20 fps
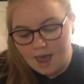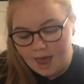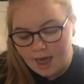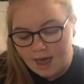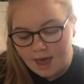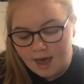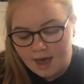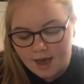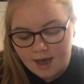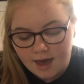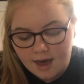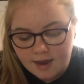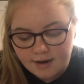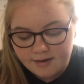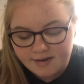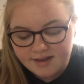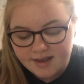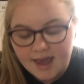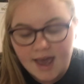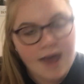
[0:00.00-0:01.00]
and
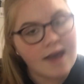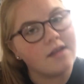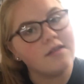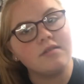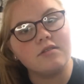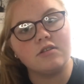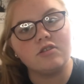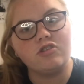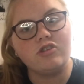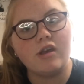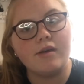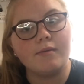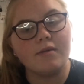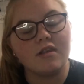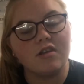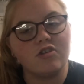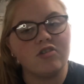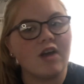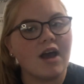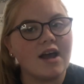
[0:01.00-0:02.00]
yeah, so she
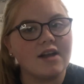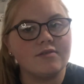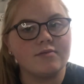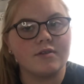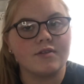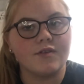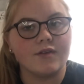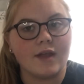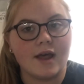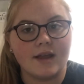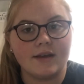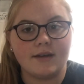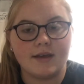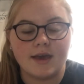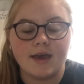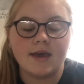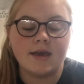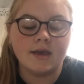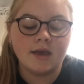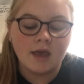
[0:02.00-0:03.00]
was in charge of us for that
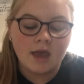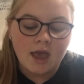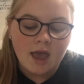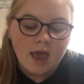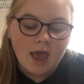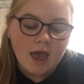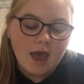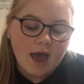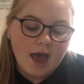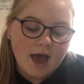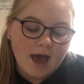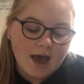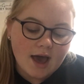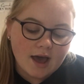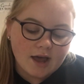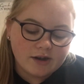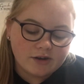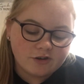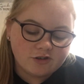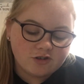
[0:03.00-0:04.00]
day,
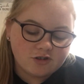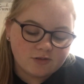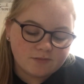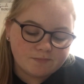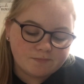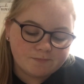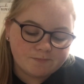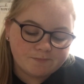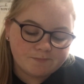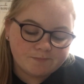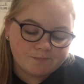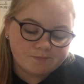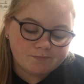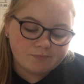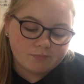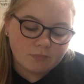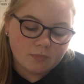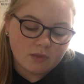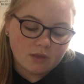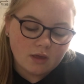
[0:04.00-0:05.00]
and
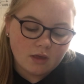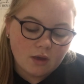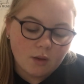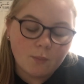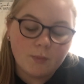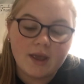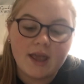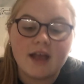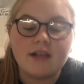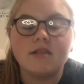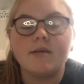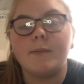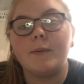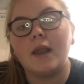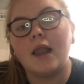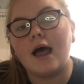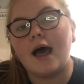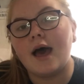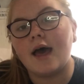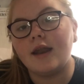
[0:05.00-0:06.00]
we had to
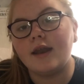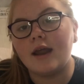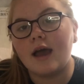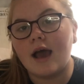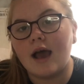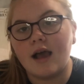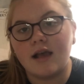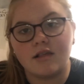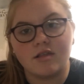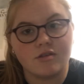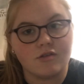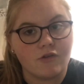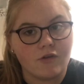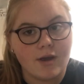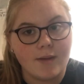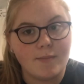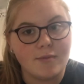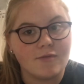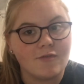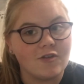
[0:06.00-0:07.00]
plan our
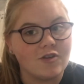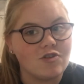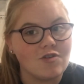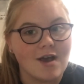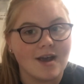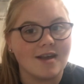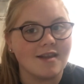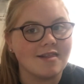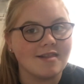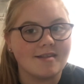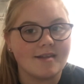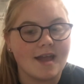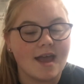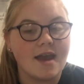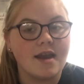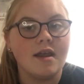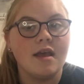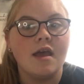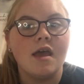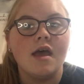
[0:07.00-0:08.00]
scripts for Dragon's
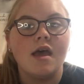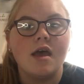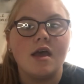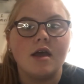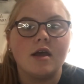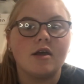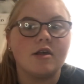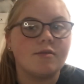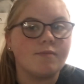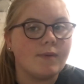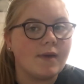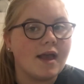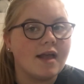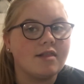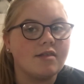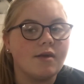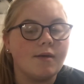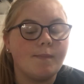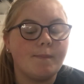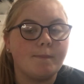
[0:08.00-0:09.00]
Den because we
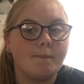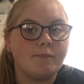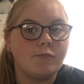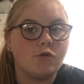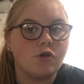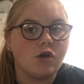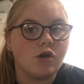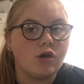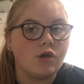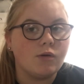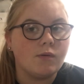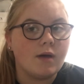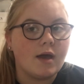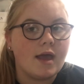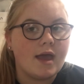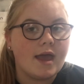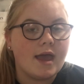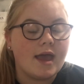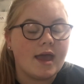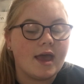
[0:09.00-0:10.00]
had to do
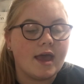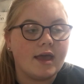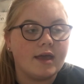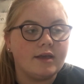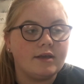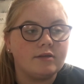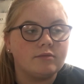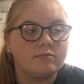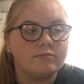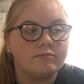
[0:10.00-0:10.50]
a